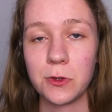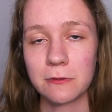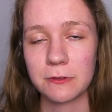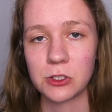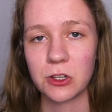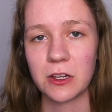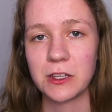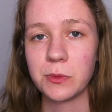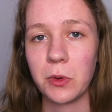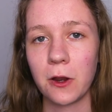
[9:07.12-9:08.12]
Eurovision
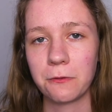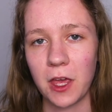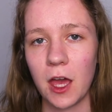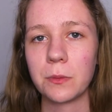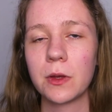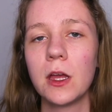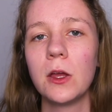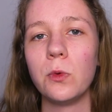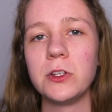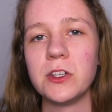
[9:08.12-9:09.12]
is a part of camp,
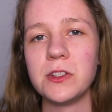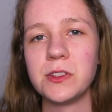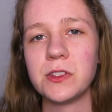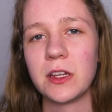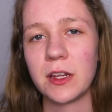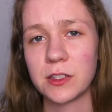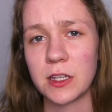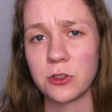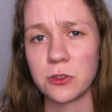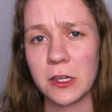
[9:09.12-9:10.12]
which is an
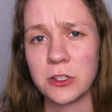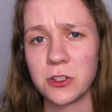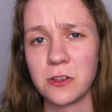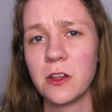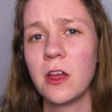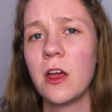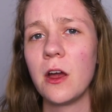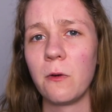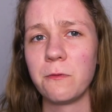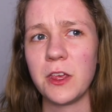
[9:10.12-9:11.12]
accentuation
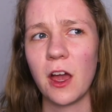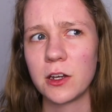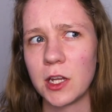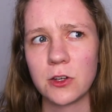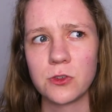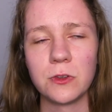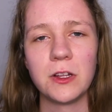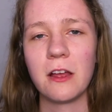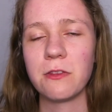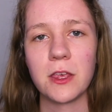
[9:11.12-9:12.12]
of the unnatural
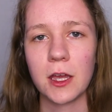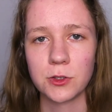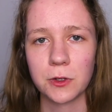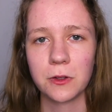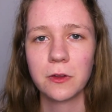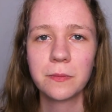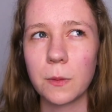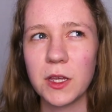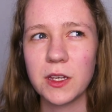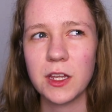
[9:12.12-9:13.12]
and theatrical. I
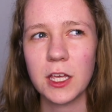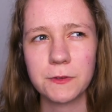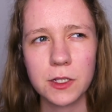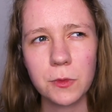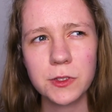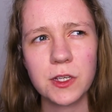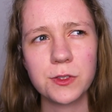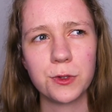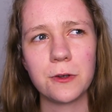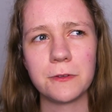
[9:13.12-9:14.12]
mean, if someone
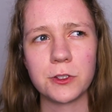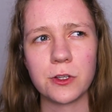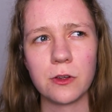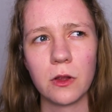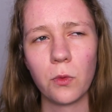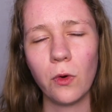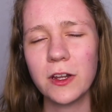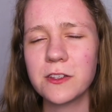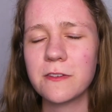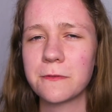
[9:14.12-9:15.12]
says Eurovision, what
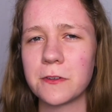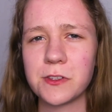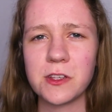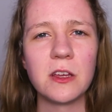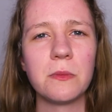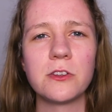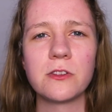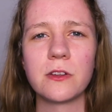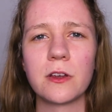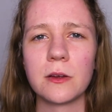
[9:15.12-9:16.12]
is the first image
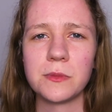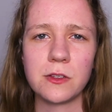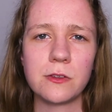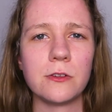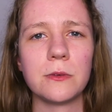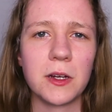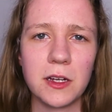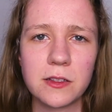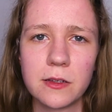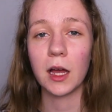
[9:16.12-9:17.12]
that comes into your
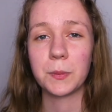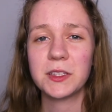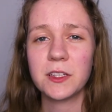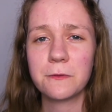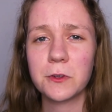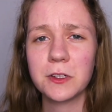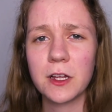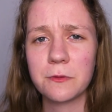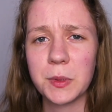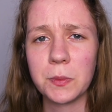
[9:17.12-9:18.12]
mind? I bet that for a
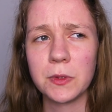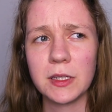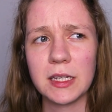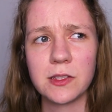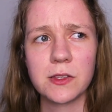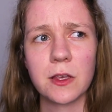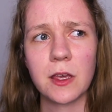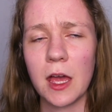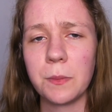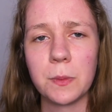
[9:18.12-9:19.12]
lot of people it's the
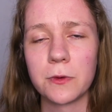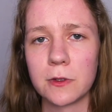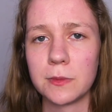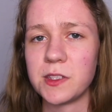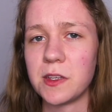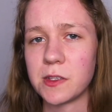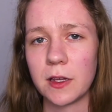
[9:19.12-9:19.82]
campy performances